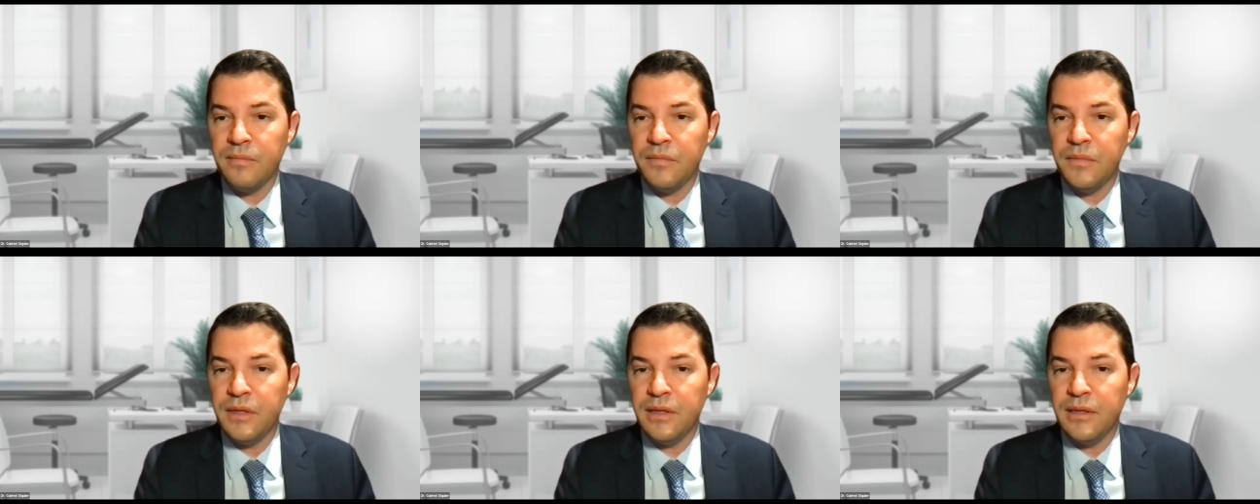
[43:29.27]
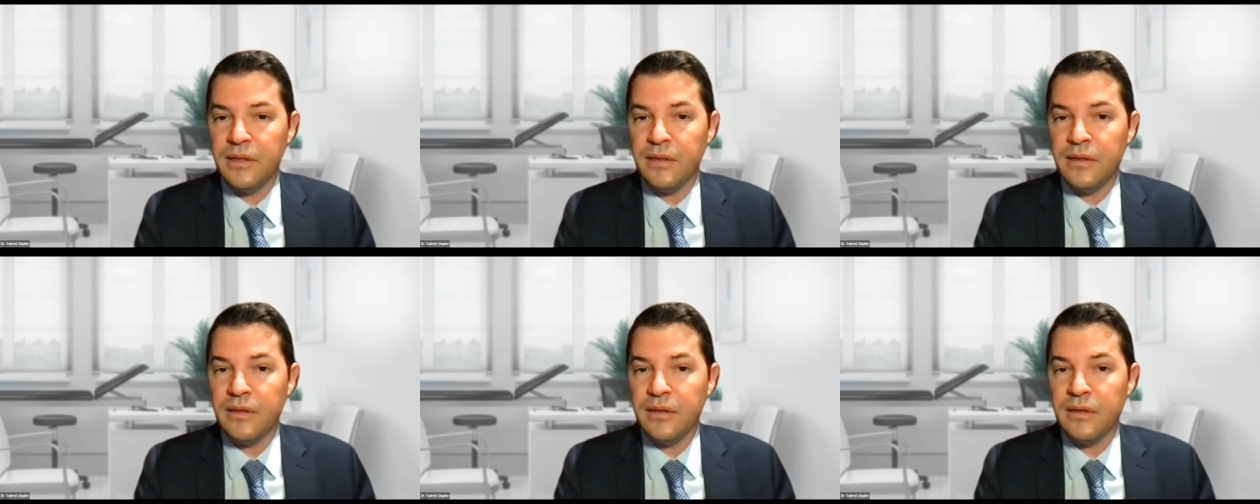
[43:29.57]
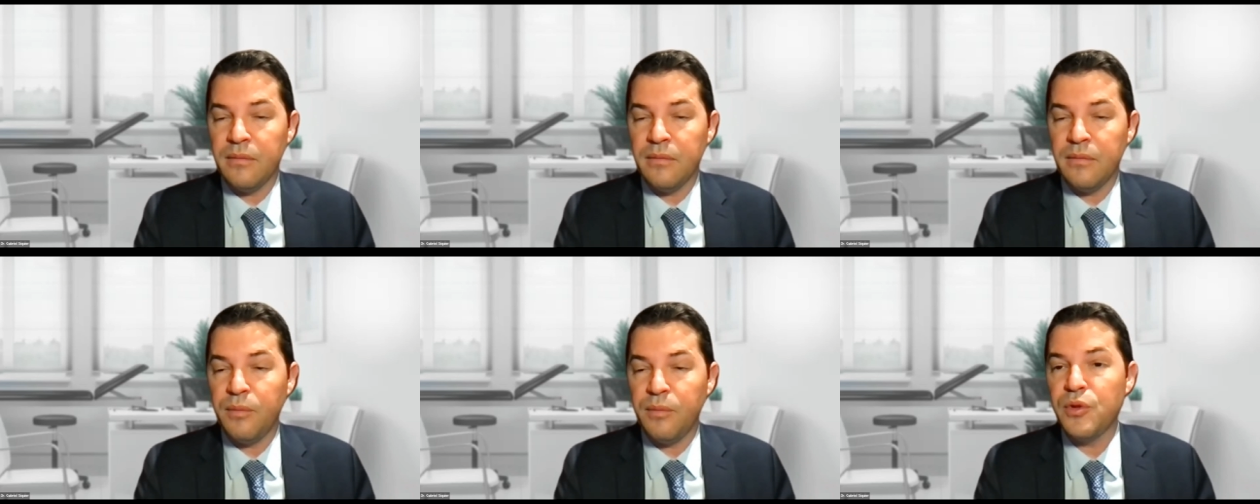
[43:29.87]

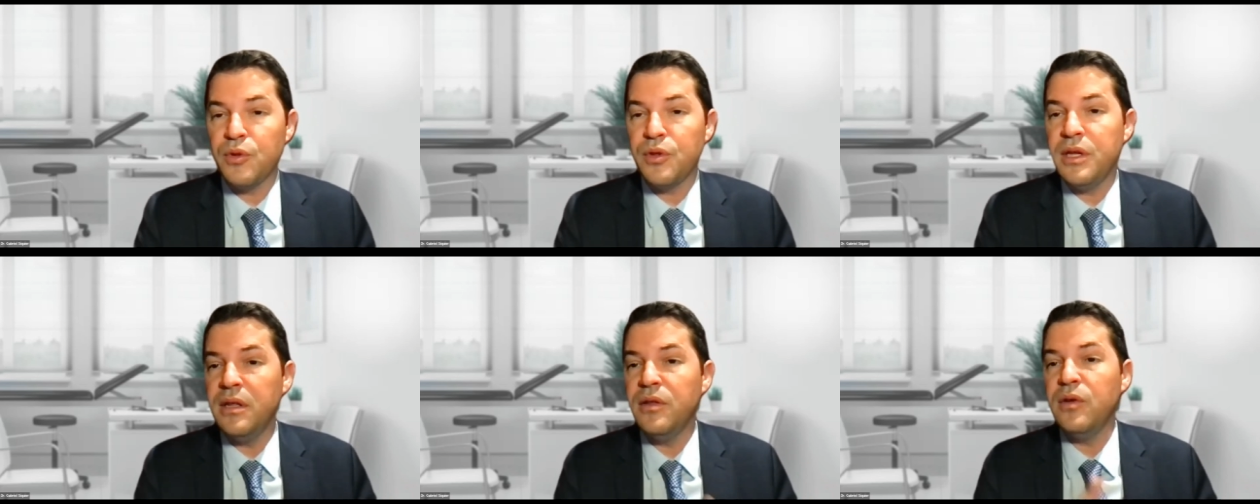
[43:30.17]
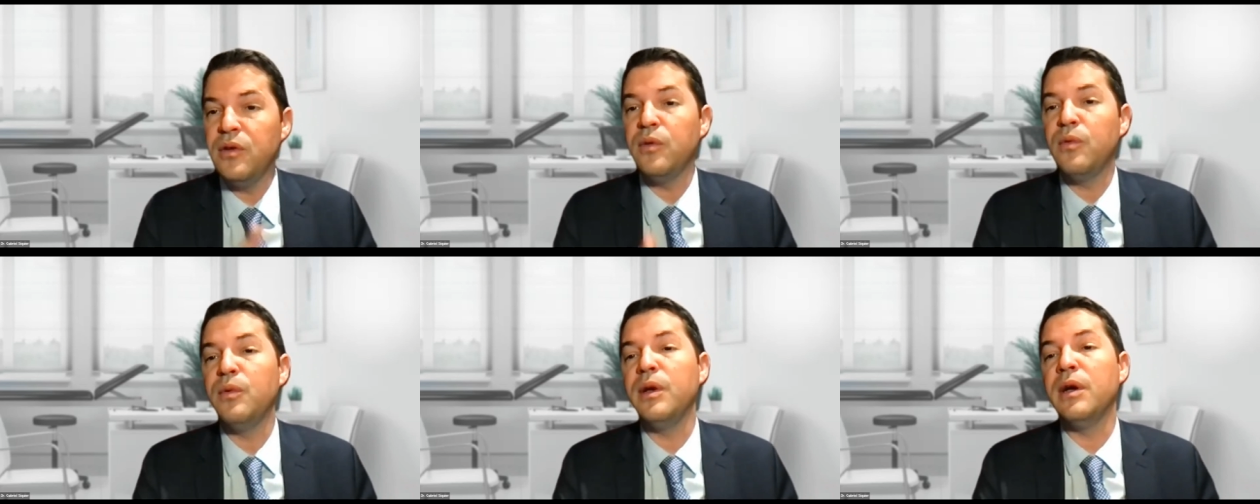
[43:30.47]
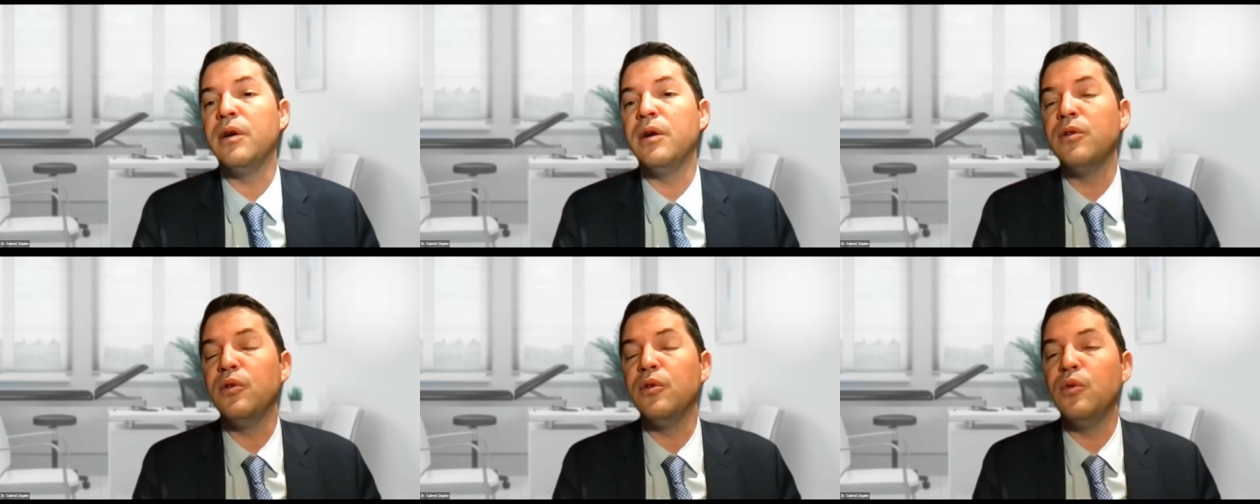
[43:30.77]
the procedure,
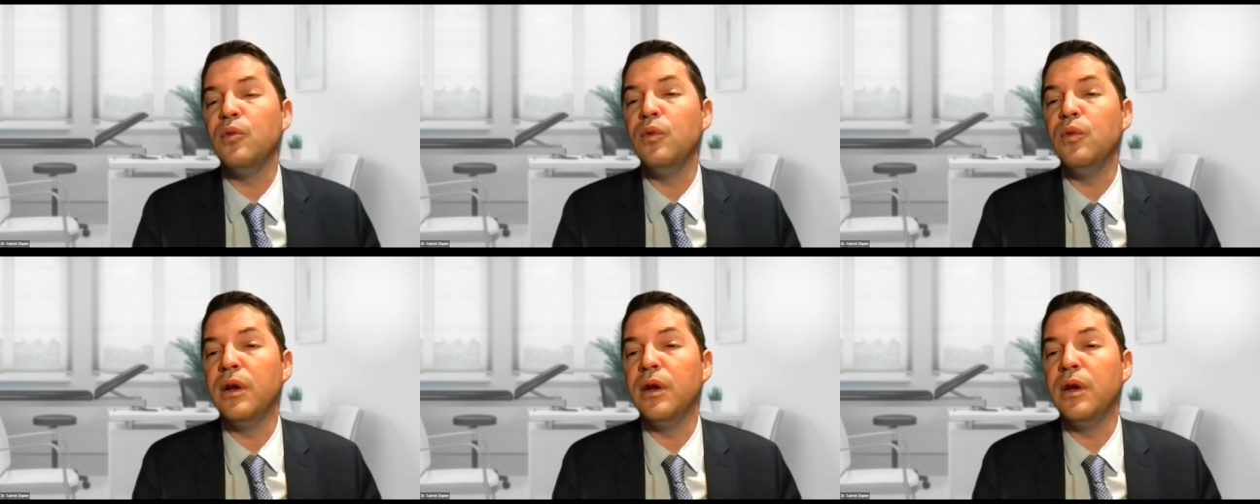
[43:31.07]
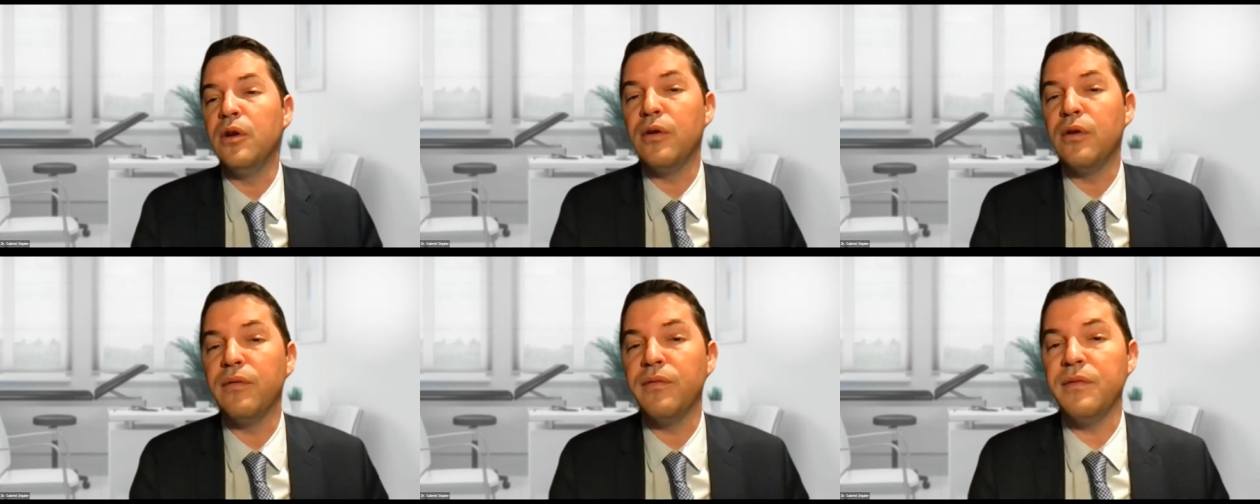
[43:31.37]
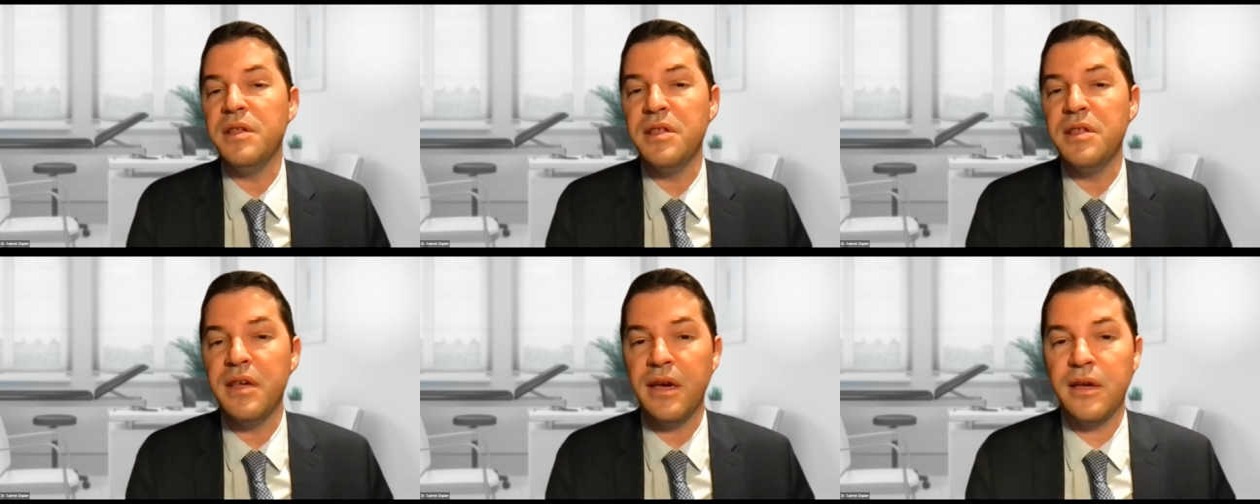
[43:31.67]
we're going to do a lot of
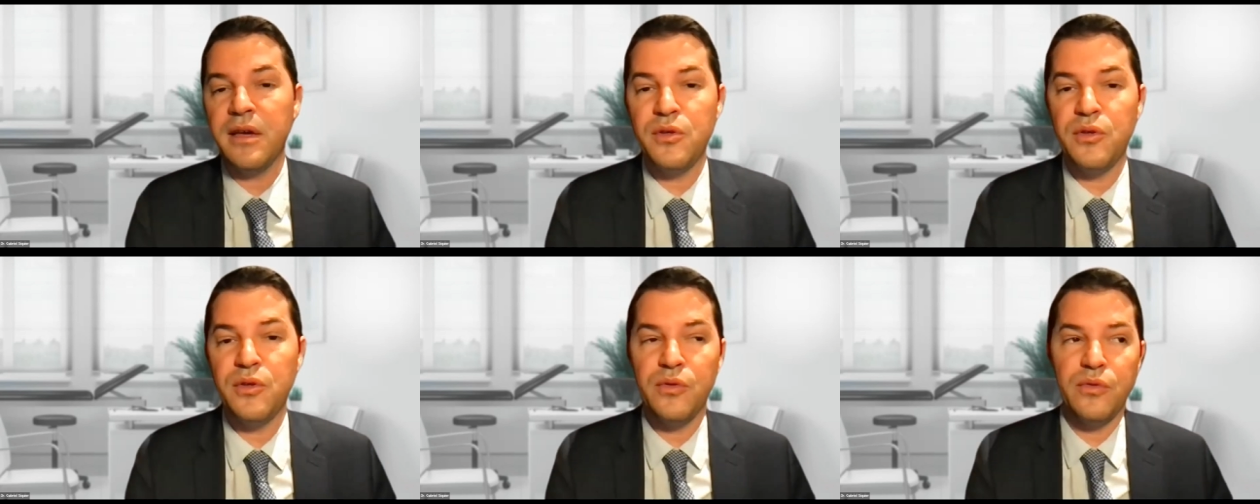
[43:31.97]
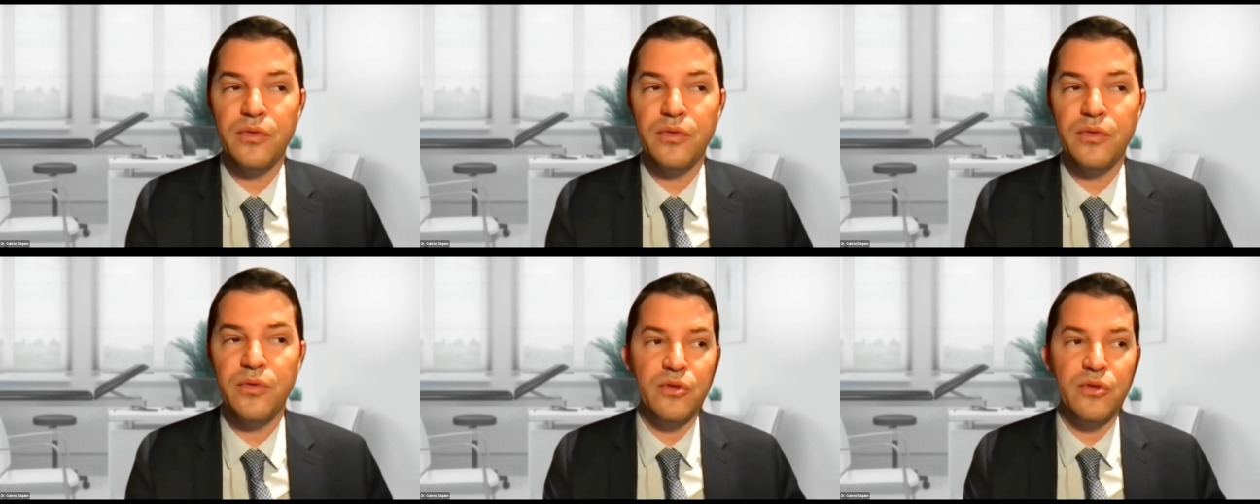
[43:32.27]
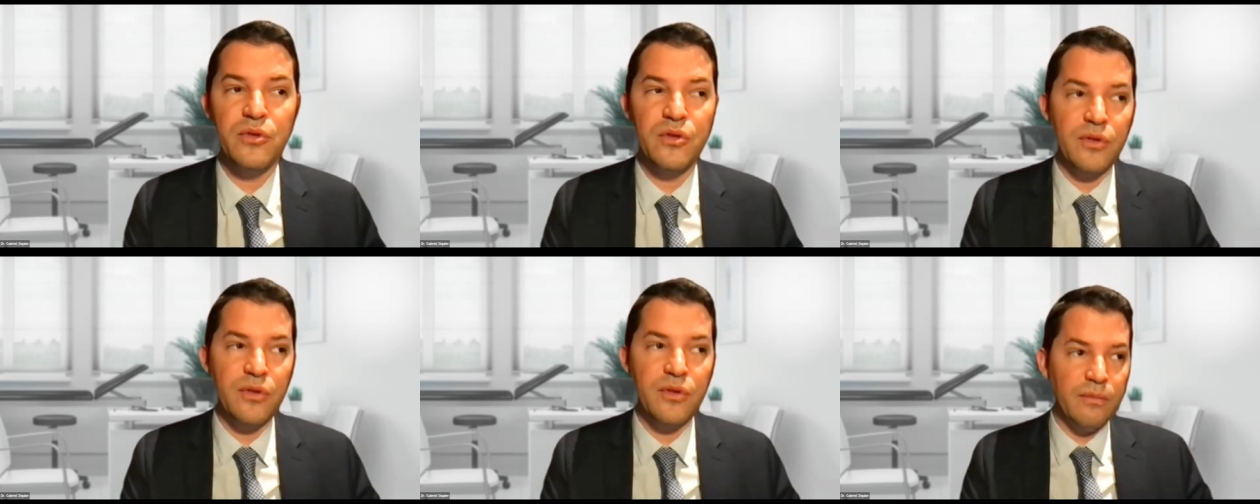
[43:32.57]

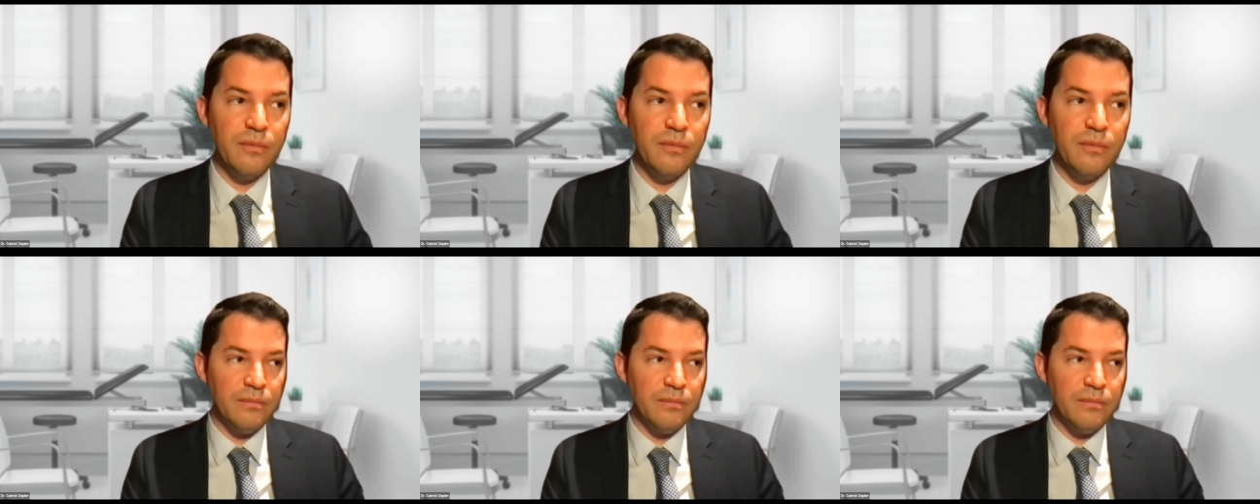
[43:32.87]
injections,